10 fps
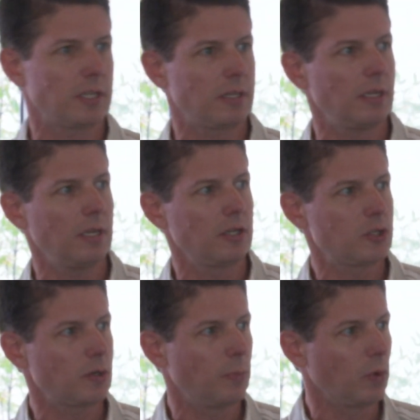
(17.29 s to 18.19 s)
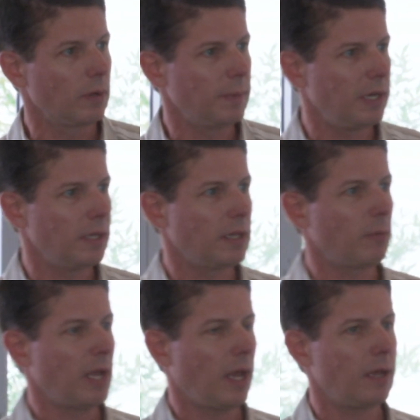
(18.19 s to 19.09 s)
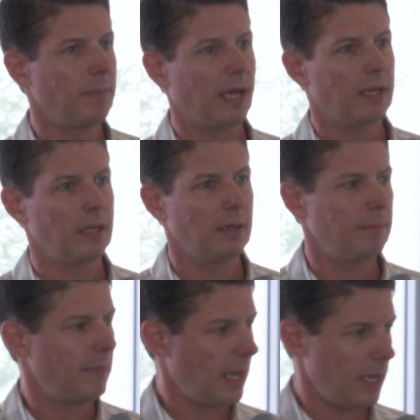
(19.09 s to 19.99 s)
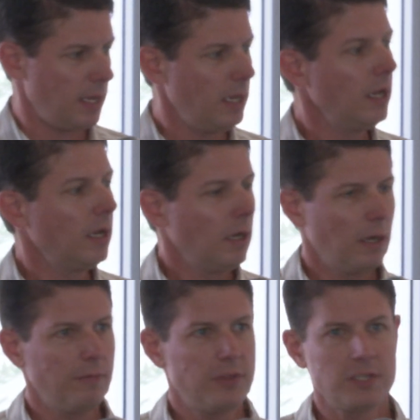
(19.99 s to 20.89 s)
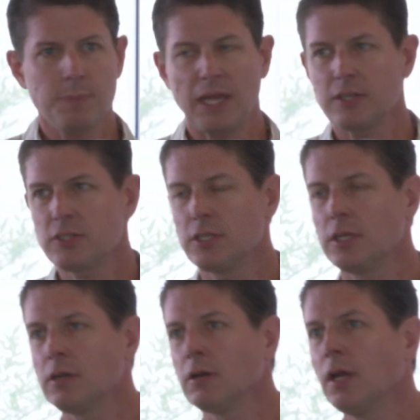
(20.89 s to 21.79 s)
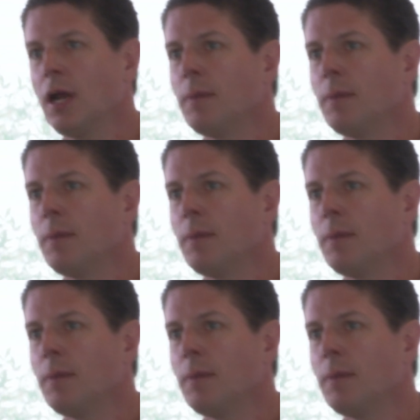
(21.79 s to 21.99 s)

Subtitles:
at the industry board meeting that we had back in May of this past year.